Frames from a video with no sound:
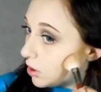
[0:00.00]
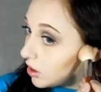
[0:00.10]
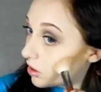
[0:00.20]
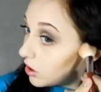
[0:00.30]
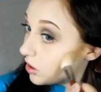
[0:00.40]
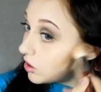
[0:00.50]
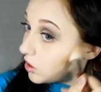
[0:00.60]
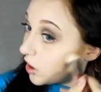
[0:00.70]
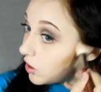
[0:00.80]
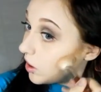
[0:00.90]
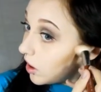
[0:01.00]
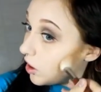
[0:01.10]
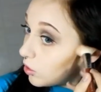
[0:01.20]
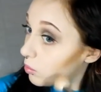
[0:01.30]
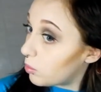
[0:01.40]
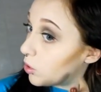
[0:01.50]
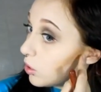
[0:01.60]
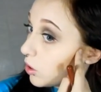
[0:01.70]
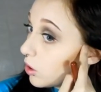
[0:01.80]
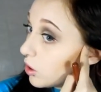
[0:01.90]
makes it stand out
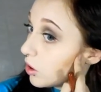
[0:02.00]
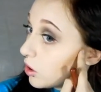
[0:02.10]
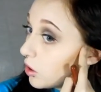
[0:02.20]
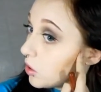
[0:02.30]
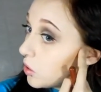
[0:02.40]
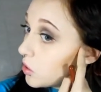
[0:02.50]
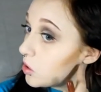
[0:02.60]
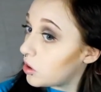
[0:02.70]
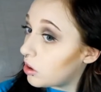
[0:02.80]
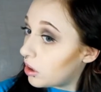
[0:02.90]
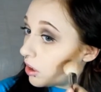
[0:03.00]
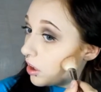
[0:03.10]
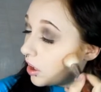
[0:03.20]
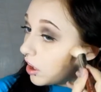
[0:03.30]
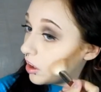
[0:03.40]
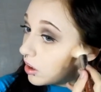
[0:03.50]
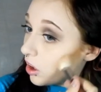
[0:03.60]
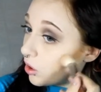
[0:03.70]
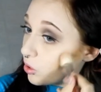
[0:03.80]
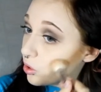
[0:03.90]
more, and
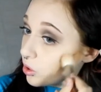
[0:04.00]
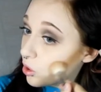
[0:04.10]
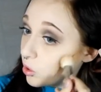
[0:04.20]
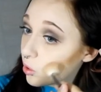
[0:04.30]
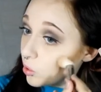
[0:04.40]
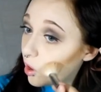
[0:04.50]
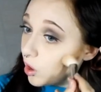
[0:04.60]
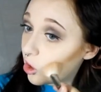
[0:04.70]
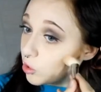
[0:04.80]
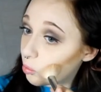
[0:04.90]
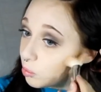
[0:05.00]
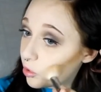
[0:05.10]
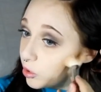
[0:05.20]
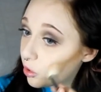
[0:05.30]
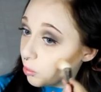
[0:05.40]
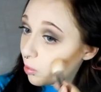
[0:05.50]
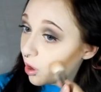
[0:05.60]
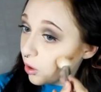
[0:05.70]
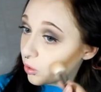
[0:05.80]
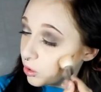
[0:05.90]
it also helps the
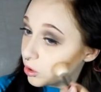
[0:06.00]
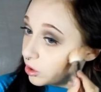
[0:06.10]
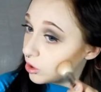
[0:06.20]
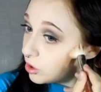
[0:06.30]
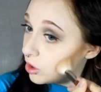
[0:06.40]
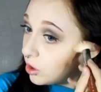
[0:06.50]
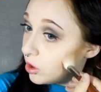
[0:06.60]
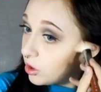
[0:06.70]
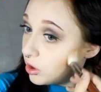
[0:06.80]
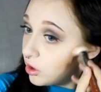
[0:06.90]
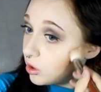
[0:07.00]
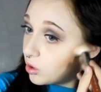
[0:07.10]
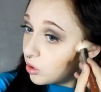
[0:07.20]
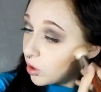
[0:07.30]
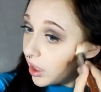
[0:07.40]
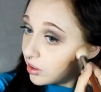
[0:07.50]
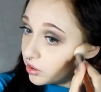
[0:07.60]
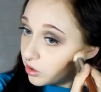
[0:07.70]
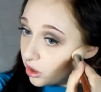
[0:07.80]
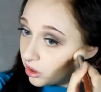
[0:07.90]
powder to
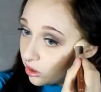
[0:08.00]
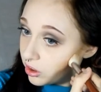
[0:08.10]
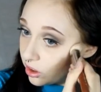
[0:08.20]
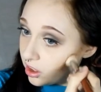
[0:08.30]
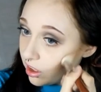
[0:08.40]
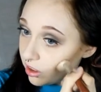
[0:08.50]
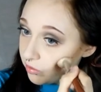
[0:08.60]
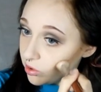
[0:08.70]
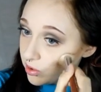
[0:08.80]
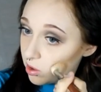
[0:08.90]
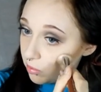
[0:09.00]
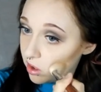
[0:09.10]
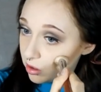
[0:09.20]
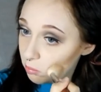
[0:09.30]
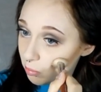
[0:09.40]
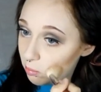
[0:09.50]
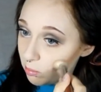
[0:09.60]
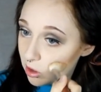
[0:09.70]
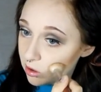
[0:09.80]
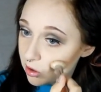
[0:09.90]
last longer and have something
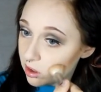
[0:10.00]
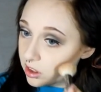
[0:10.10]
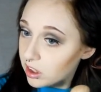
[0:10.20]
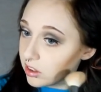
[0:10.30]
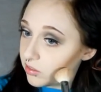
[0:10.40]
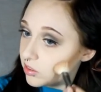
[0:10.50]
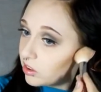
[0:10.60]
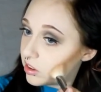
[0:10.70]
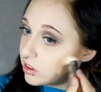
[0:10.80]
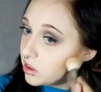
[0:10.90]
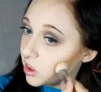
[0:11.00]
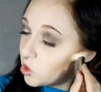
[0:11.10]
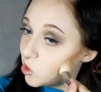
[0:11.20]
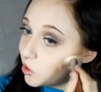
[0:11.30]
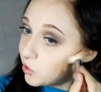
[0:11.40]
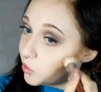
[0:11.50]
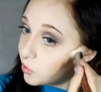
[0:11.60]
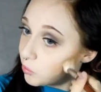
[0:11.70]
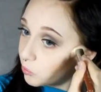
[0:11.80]
better to kind of stick to.